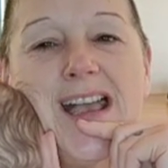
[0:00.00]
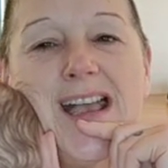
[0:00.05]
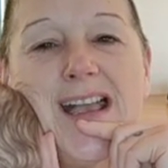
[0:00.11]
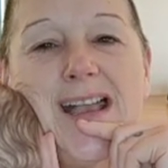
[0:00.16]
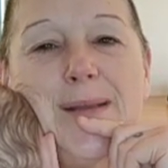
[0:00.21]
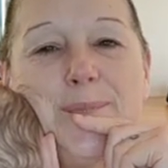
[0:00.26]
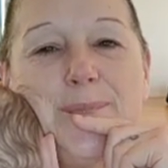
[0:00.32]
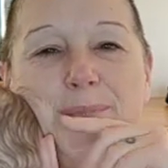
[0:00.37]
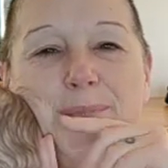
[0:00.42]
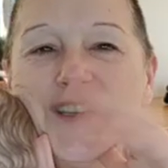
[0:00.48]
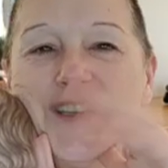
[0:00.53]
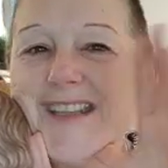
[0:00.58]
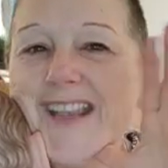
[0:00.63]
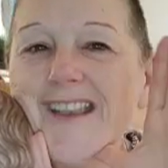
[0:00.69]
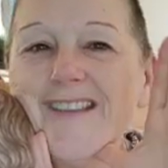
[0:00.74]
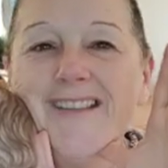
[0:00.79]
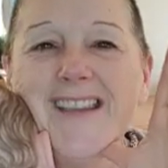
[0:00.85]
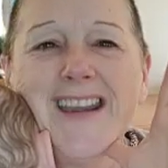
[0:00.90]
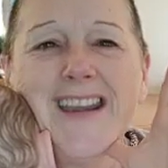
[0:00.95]
But
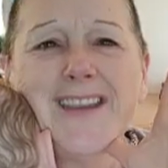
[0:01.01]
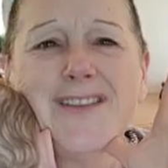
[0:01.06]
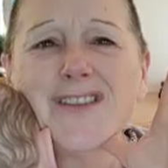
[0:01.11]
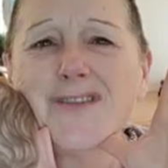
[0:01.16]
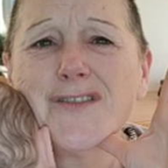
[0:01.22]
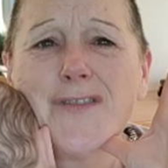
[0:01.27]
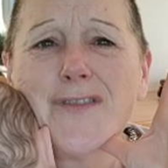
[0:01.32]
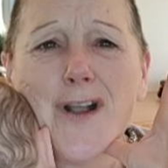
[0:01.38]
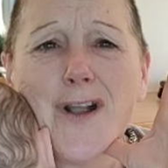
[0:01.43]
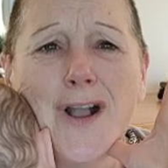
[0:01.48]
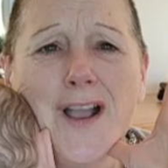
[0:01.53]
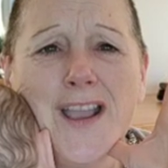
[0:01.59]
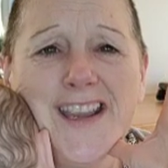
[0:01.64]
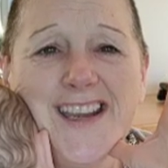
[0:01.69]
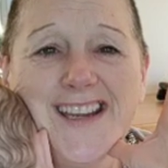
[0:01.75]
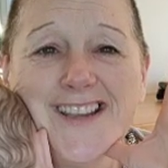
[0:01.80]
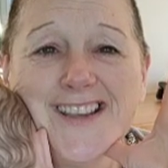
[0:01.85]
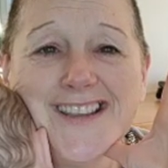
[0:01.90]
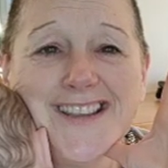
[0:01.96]
decorating it is
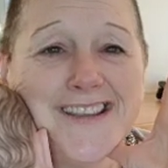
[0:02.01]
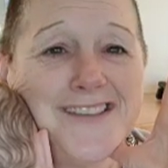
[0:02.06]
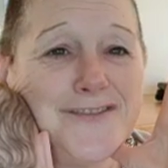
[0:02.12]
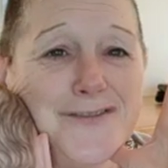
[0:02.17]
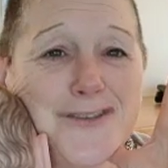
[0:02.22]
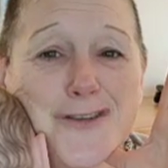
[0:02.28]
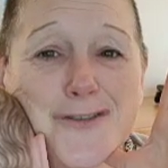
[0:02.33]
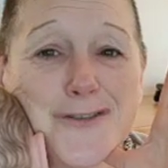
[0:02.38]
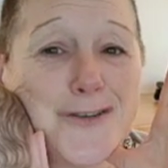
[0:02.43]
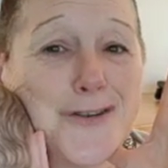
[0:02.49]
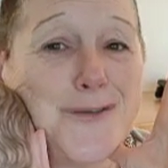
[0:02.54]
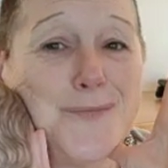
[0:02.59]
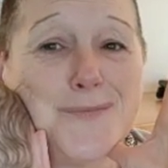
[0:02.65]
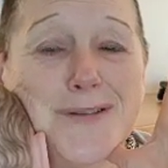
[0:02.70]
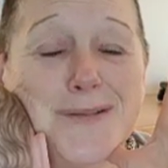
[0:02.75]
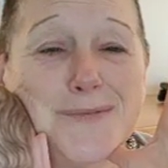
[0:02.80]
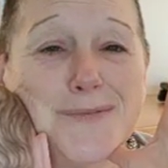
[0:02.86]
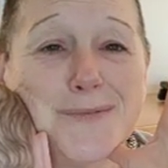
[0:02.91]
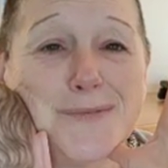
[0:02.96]
fine. I have not
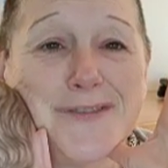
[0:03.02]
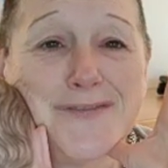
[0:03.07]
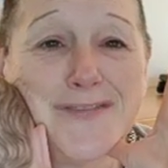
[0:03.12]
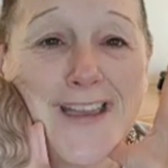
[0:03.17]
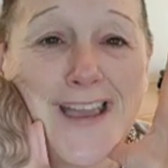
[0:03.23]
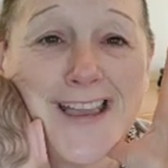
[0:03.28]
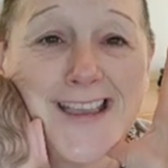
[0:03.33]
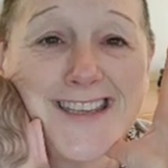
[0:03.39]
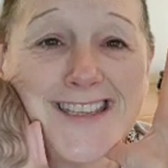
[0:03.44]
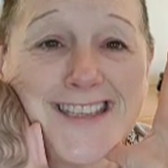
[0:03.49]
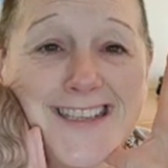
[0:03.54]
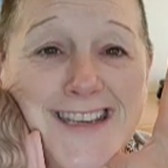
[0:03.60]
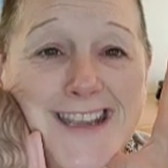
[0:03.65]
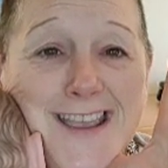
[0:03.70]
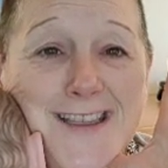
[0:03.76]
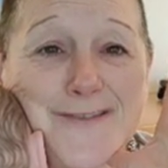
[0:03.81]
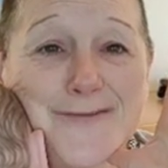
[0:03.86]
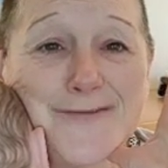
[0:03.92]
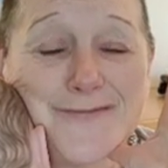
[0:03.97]
got a problem with that. I didn't
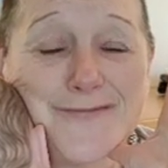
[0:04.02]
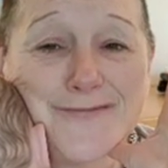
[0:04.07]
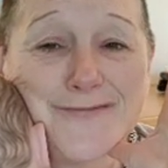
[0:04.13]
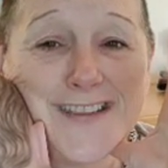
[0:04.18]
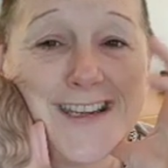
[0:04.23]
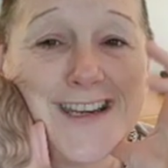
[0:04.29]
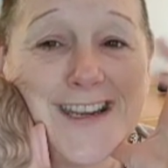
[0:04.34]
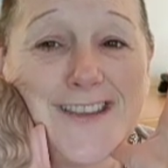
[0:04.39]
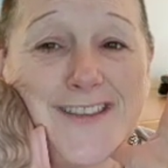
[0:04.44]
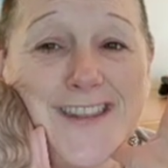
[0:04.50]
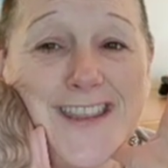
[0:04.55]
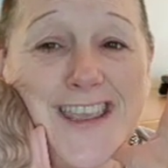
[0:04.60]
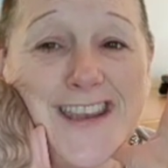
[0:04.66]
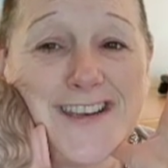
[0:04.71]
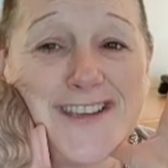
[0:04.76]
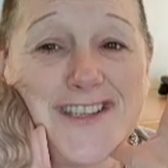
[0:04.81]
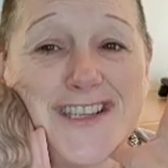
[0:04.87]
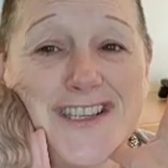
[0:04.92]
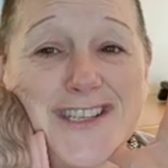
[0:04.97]
have, you know, the
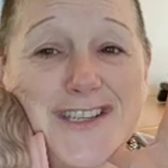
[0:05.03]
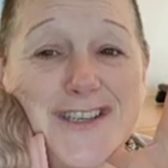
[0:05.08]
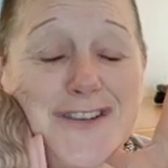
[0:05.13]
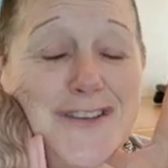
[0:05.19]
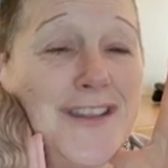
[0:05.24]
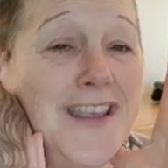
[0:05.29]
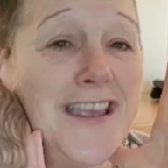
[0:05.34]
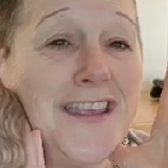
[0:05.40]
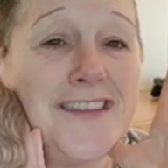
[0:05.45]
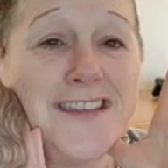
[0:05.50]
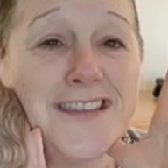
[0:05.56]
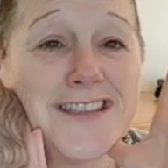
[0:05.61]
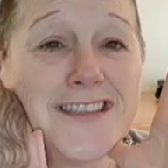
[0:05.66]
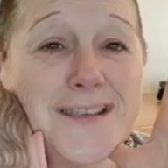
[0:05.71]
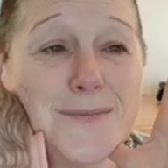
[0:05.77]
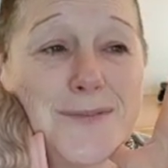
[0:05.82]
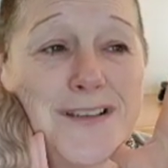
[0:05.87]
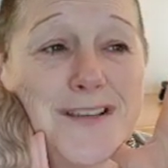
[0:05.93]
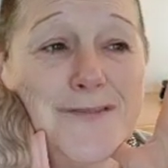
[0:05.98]
energy to do that. And
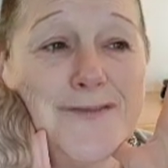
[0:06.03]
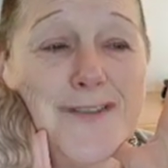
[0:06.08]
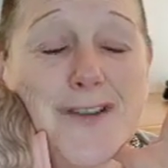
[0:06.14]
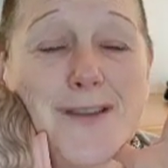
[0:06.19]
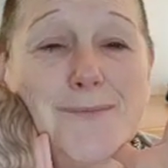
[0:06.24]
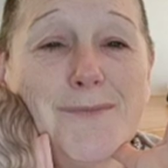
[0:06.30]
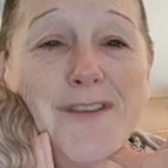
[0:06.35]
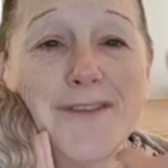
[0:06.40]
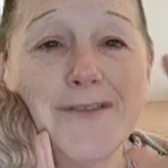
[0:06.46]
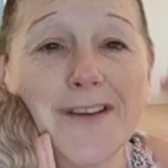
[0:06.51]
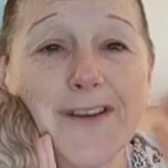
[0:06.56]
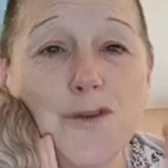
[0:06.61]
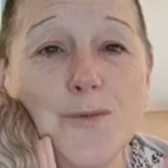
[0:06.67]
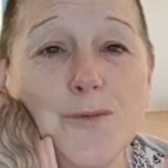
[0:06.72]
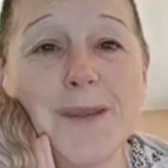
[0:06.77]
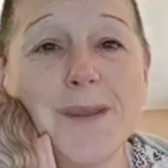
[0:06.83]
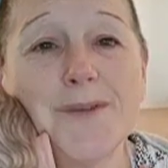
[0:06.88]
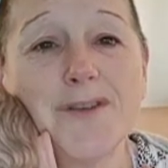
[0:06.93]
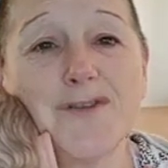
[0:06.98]
that's absolutely fine.
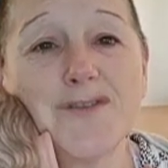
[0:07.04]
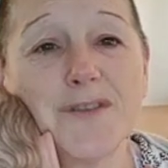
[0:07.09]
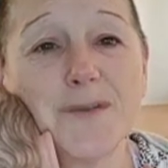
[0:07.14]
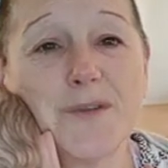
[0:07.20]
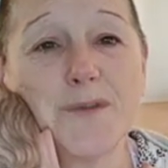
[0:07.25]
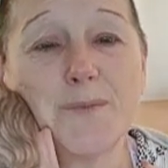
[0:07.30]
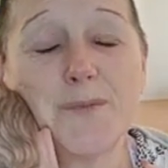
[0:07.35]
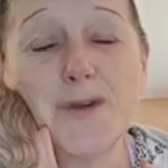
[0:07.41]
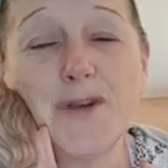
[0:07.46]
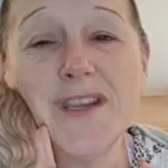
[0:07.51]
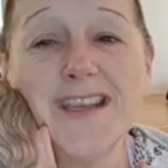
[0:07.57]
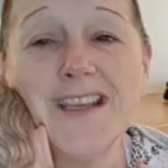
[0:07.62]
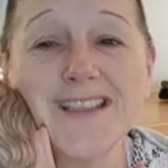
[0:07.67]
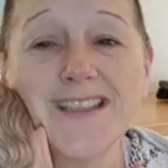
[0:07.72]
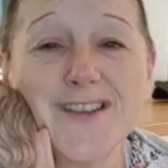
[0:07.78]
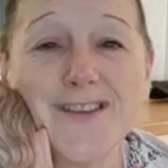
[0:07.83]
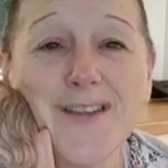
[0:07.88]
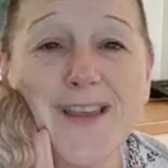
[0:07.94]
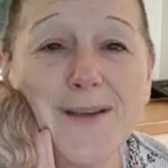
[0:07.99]
Mother-in-law made me Christmas
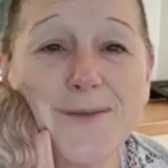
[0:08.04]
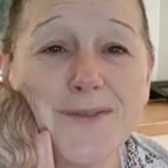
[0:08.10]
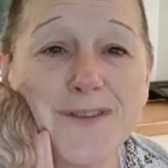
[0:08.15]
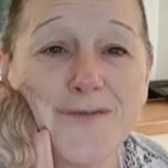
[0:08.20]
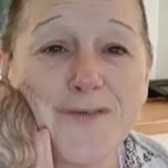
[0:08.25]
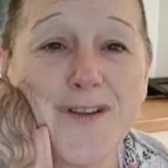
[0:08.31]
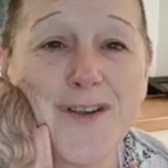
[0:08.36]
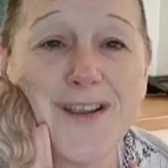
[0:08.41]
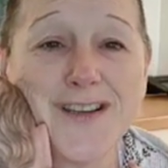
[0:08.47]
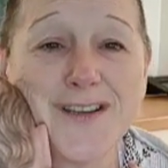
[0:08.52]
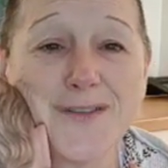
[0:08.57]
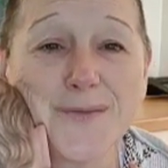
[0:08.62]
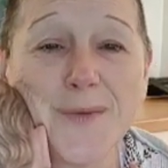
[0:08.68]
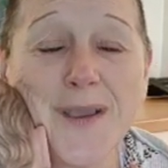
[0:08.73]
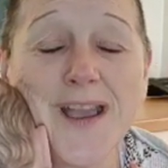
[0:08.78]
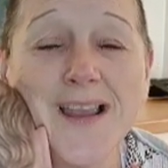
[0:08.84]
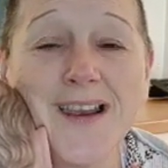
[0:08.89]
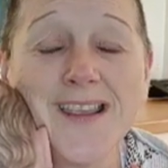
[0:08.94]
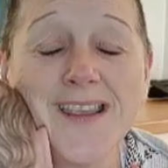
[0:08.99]
pudding, so that was fine as
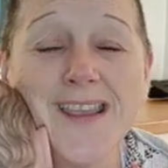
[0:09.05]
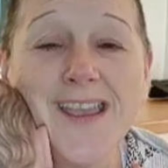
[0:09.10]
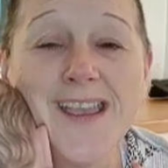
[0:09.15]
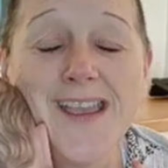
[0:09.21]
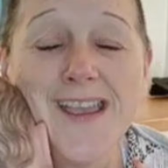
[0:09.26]
well.